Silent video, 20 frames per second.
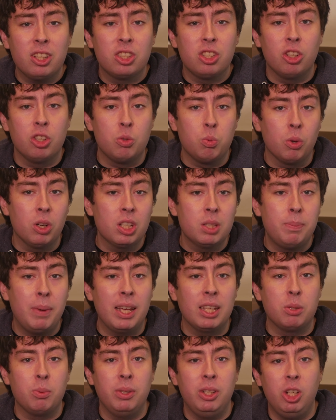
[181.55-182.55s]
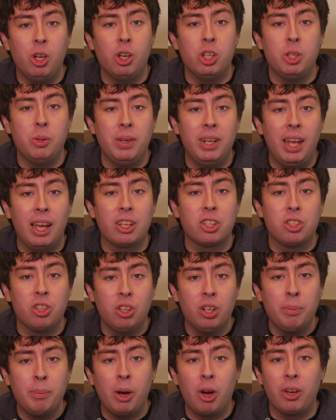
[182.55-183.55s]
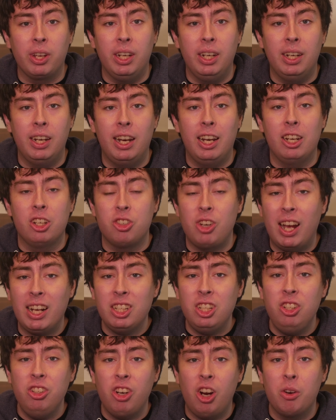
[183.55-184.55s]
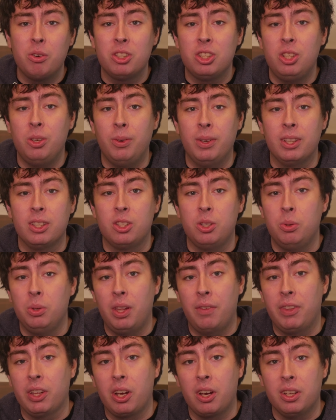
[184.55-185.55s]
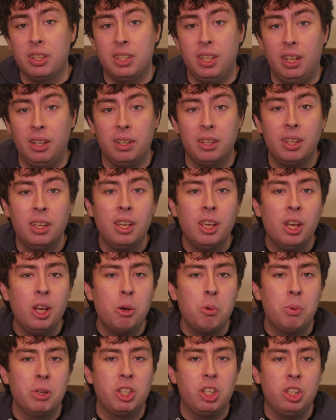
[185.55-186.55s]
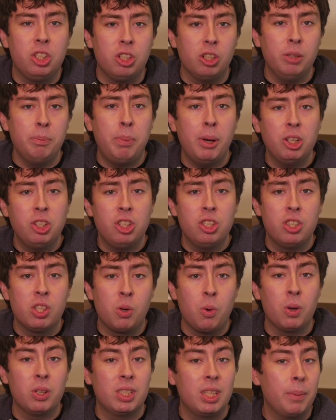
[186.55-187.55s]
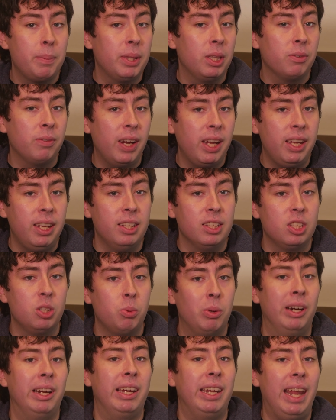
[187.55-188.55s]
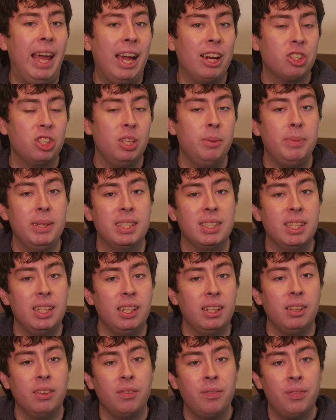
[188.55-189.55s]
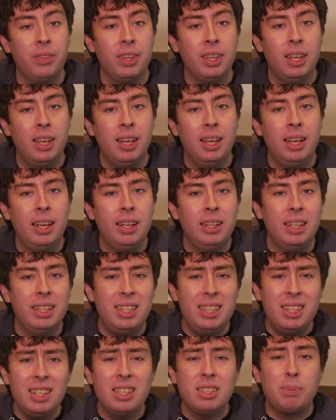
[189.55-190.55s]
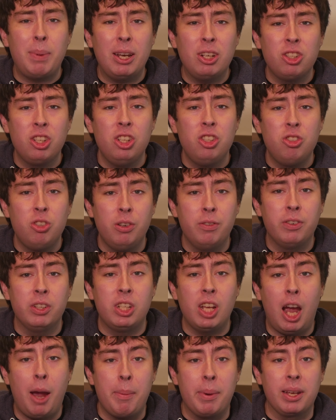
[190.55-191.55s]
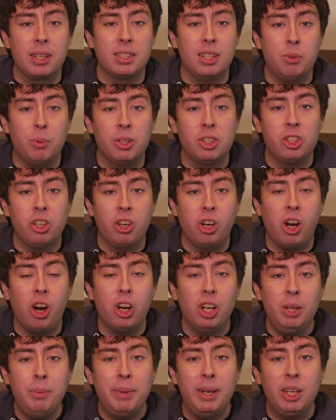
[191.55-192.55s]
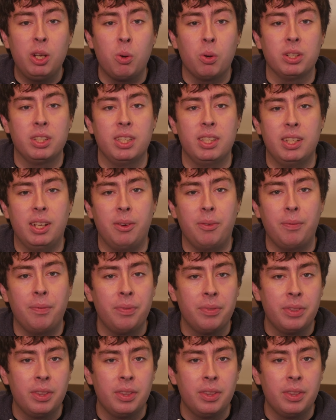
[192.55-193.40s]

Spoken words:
search works best when you are doing external marketing and attracting your own students who love the content, which in turn pushes the course up in the rankings to where it can actually be seen. This is especially true for topics in which there are already many courses out.